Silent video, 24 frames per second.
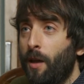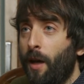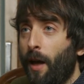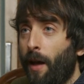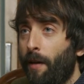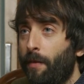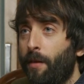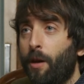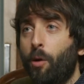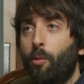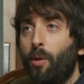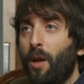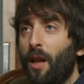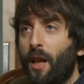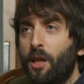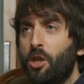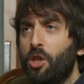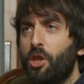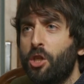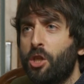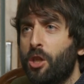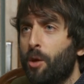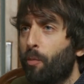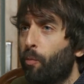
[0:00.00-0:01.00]
and their
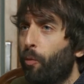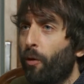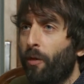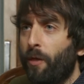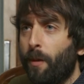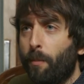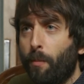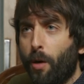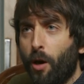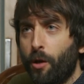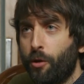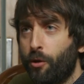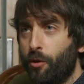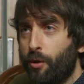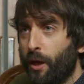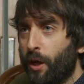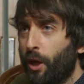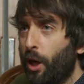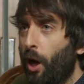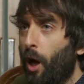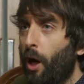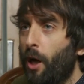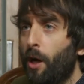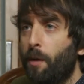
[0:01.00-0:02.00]
relationship with the modern
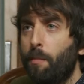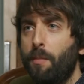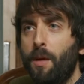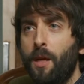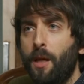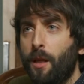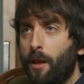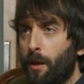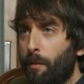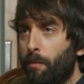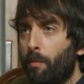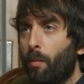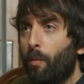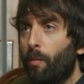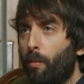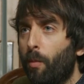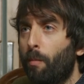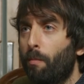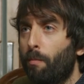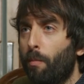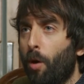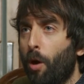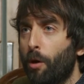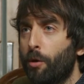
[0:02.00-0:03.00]
economy and the
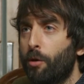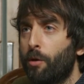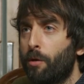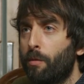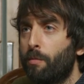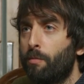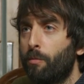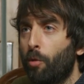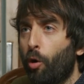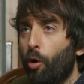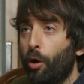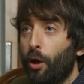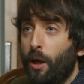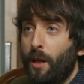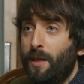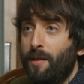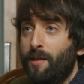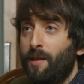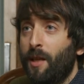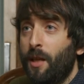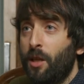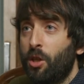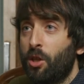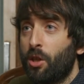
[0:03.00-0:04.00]
modern
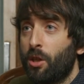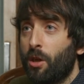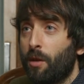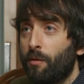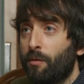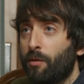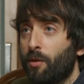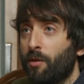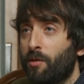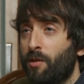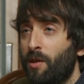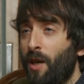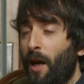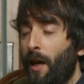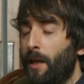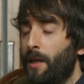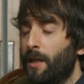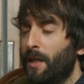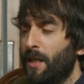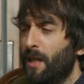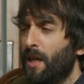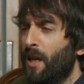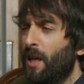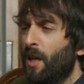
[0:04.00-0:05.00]
organization of
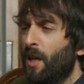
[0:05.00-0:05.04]
society.